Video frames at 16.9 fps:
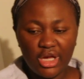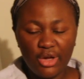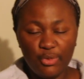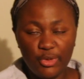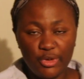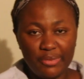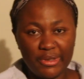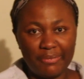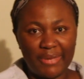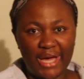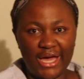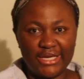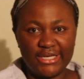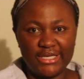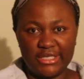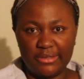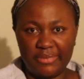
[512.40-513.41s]
We'll be
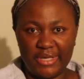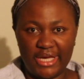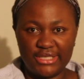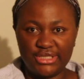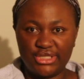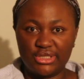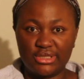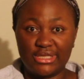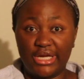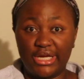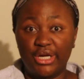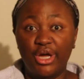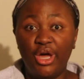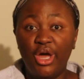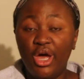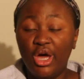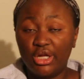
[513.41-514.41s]
back in a bit, just like
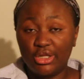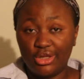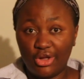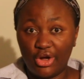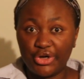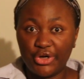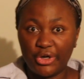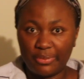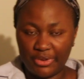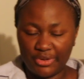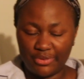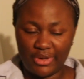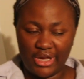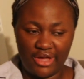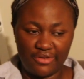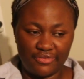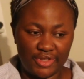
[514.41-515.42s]
lock up or
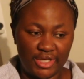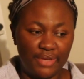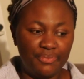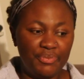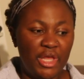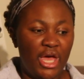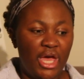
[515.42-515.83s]
whatever.